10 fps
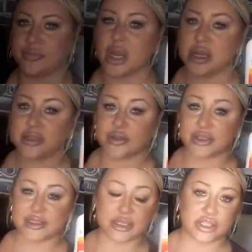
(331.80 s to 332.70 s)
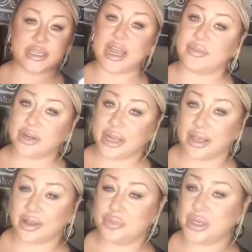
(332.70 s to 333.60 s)
So this is good to have on hand
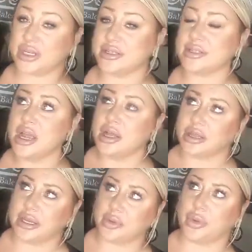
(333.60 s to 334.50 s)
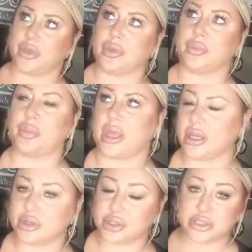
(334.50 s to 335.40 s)
because, like with
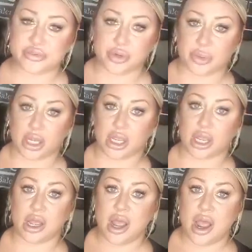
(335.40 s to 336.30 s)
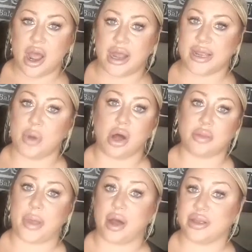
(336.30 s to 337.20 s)
painkillers for me, I am all
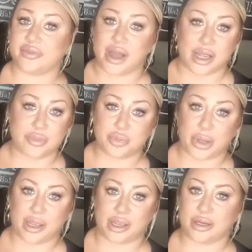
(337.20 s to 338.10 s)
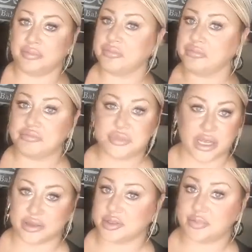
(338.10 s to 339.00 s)
about if I'm in pain, take
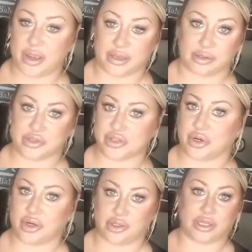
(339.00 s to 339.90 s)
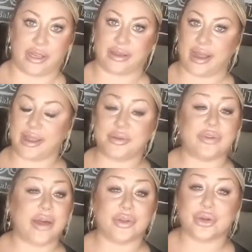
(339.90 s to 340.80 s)
those painkillers, girl. Like I'd
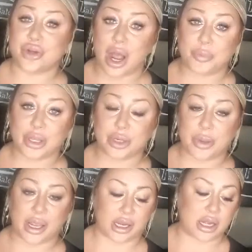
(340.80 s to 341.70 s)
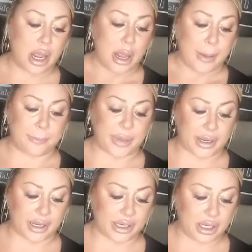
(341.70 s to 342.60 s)
rather not be in pain. But
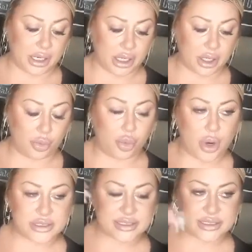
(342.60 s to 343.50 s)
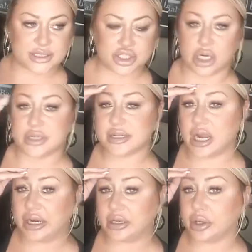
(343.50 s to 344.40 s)
once it starts kind
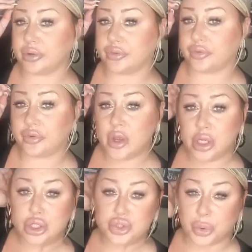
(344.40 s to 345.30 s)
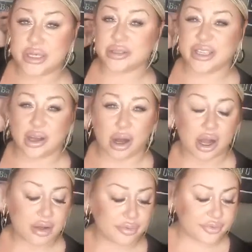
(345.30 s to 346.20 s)
of dwindling
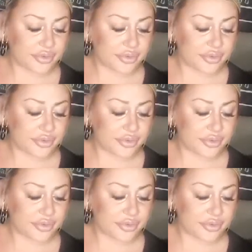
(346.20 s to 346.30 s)
off,